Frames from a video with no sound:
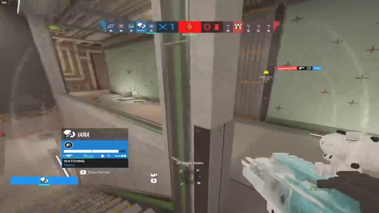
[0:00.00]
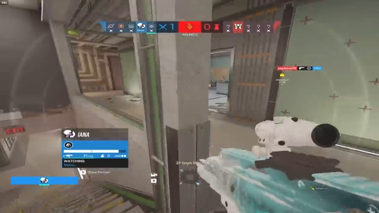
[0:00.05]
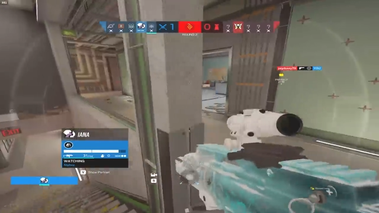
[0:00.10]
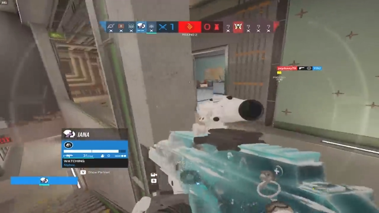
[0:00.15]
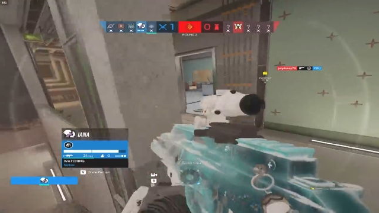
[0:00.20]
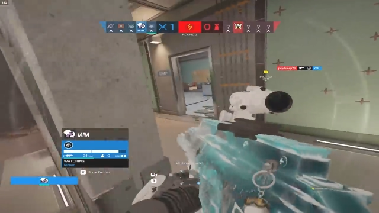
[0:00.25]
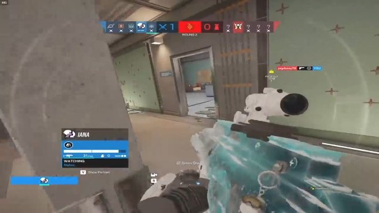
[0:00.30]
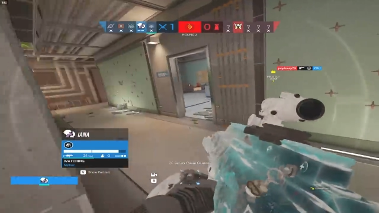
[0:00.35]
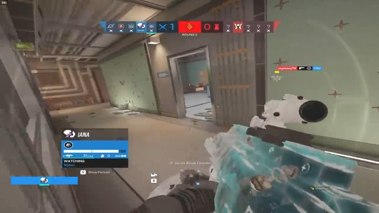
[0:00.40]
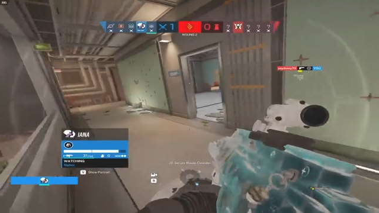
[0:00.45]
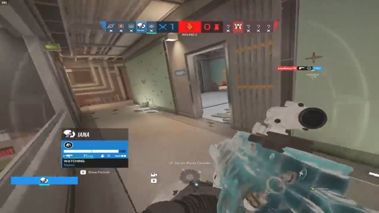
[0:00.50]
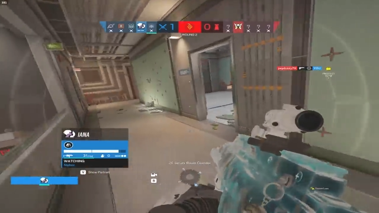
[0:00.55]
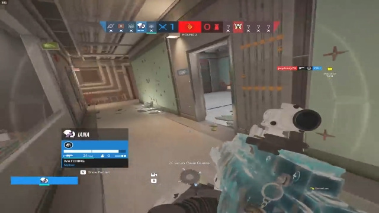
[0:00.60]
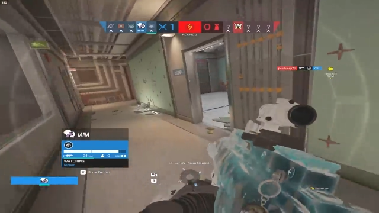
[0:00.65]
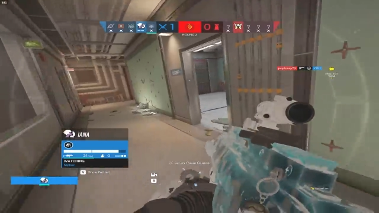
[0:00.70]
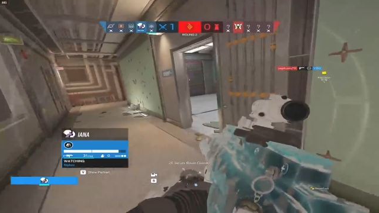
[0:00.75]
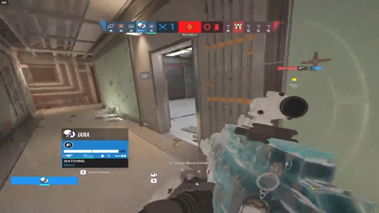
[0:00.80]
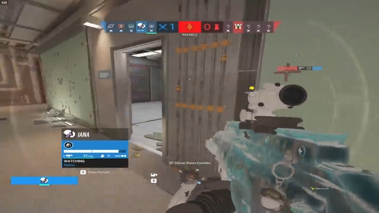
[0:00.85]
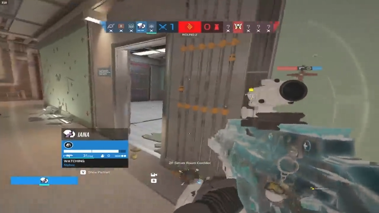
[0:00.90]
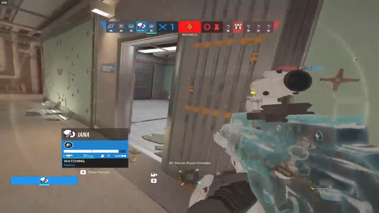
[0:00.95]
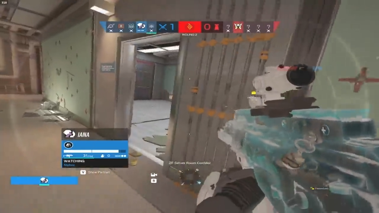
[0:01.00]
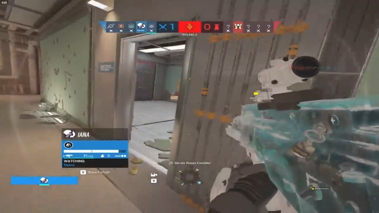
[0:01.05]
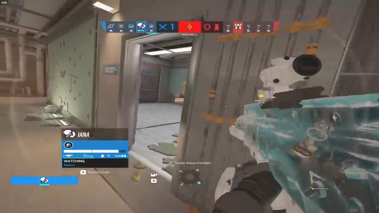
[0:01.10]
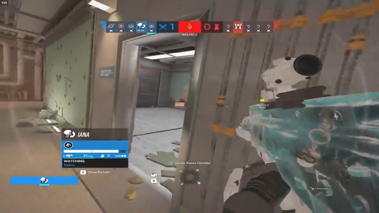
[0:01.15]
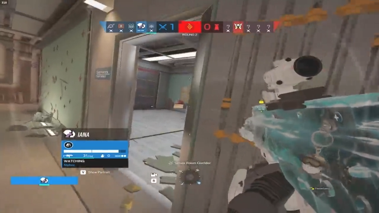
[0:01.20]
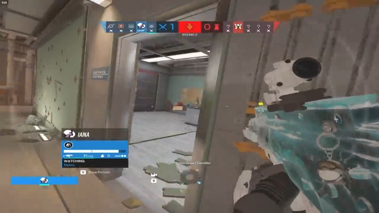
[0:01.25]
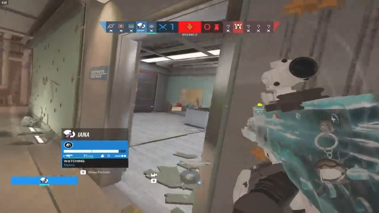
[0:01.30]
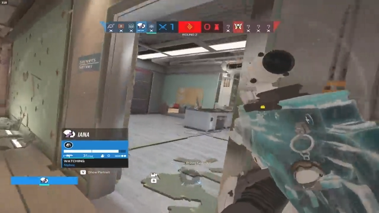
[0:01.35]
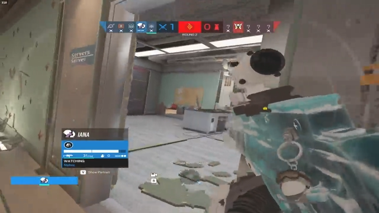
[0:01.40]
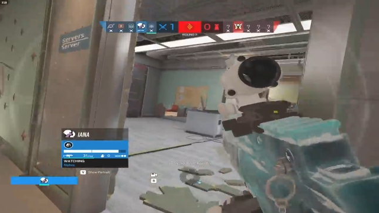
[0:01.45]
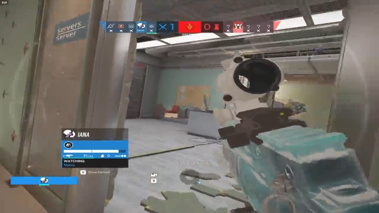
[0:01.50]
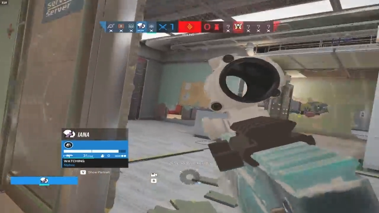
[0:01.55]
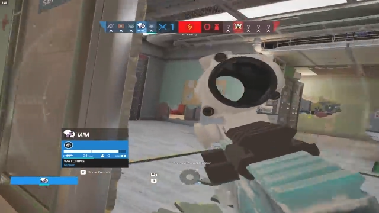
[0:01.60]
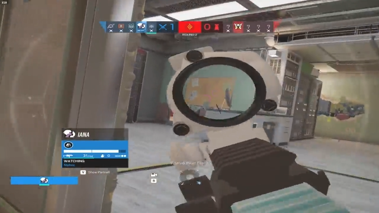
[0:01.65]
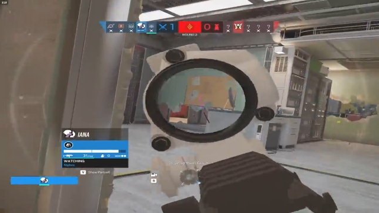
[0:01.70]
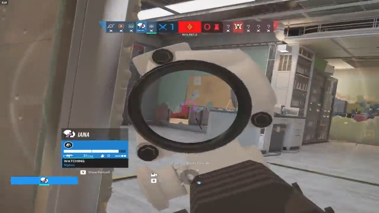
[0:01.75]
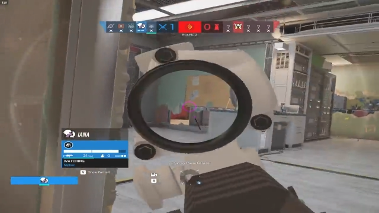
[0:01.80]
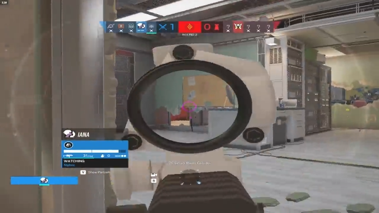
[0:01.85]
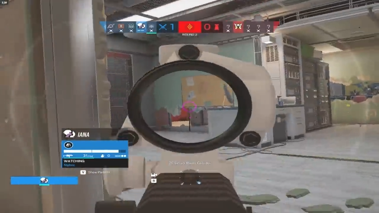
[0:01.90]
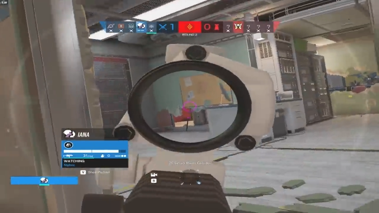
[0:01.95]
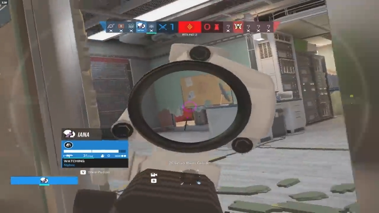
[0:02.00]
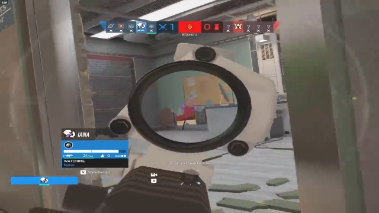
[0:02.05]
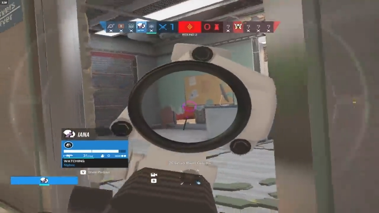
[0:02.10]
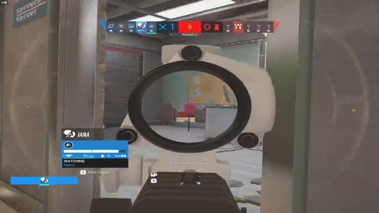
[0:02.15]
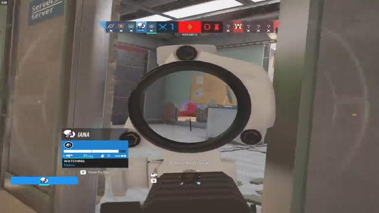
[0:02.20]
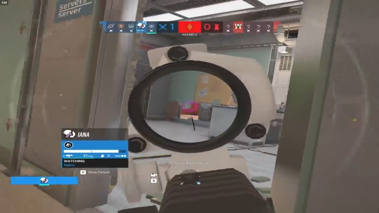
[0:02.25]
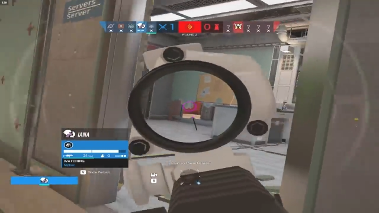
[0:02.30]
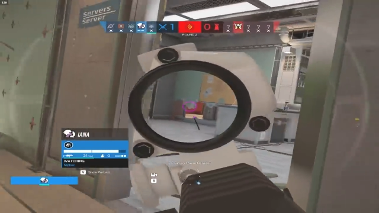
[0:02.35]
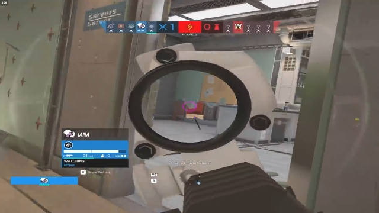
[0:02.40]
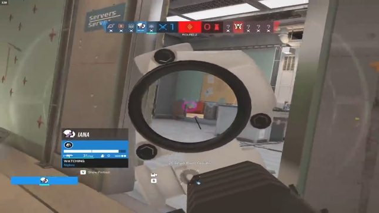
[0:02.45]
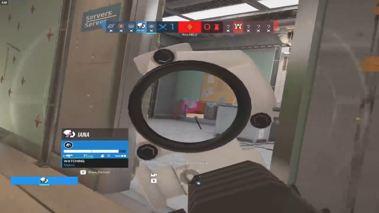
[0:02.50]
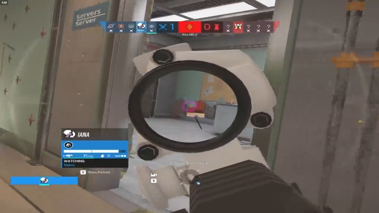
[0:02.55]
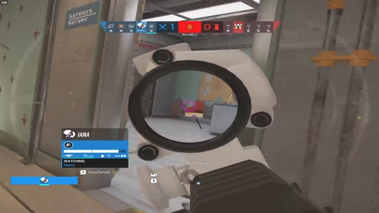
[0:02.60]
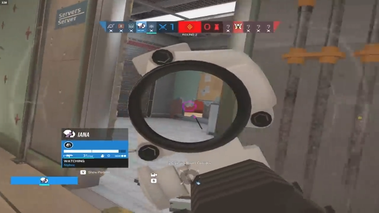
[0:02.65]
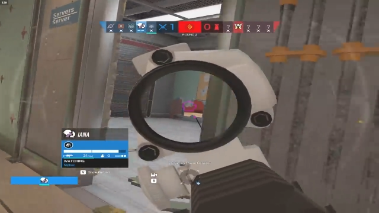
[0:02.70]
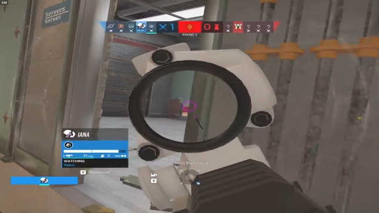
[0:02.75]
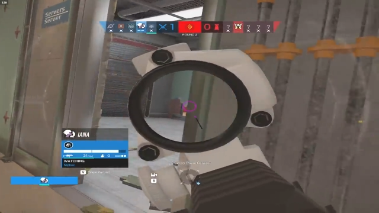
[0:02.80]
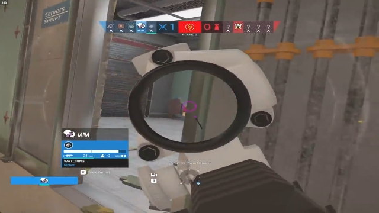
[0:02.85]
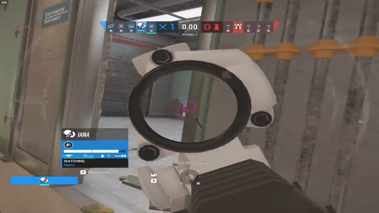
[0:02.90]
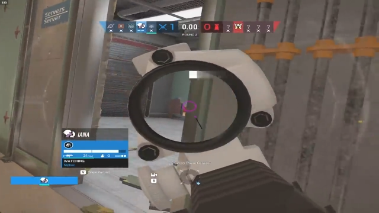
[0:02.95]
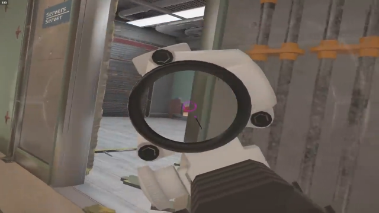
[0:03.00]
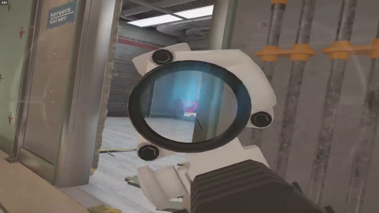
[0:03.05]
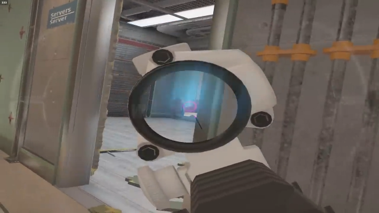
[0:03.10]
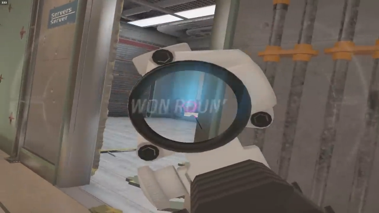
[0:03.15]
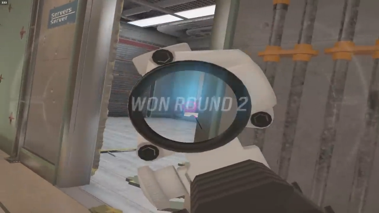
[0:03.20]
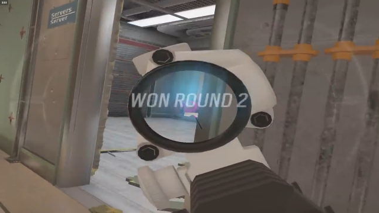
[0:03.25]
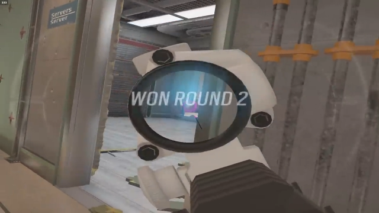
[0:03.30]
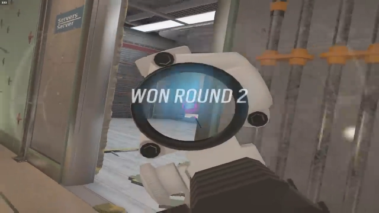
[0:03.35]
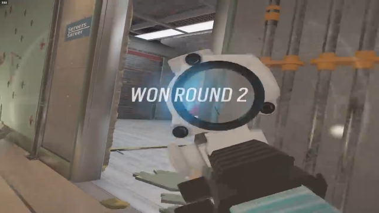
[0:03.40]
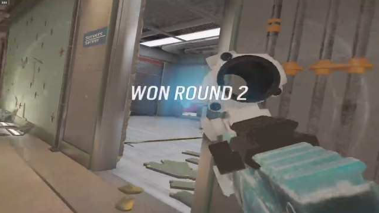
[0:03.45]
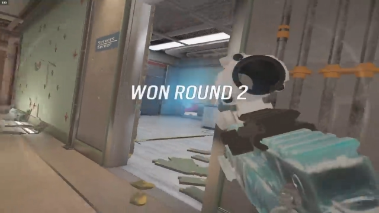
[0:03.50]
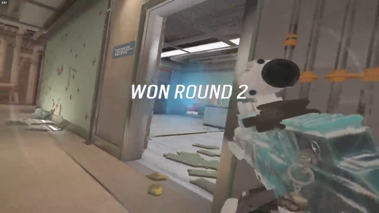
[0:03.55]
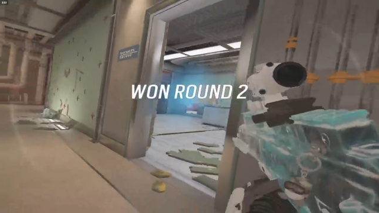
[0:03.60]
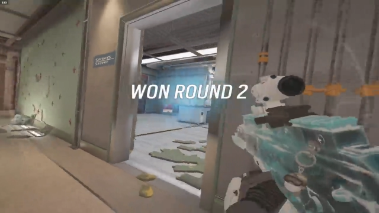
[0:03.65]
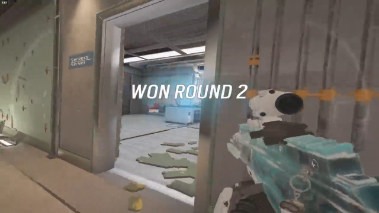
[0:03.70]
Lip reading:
Nobody's mouth can be seen.